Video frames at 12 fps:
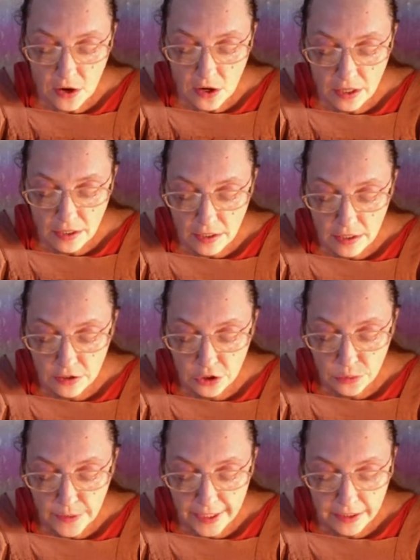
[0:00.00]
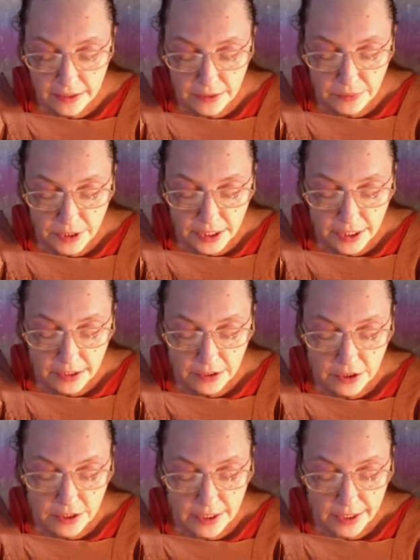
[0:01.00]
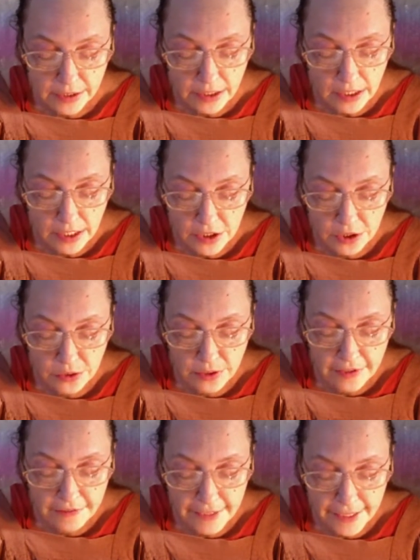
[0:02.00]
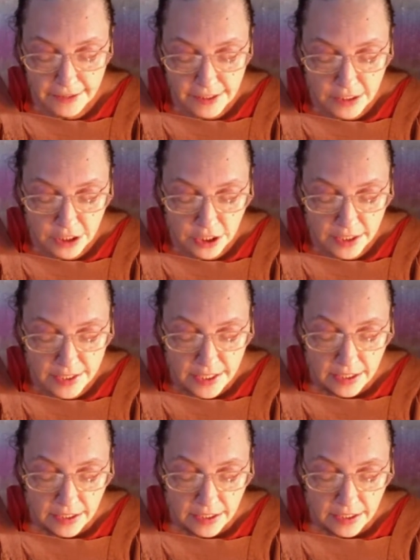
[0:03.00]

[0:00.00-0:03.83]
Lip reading: are directly related to technological advantages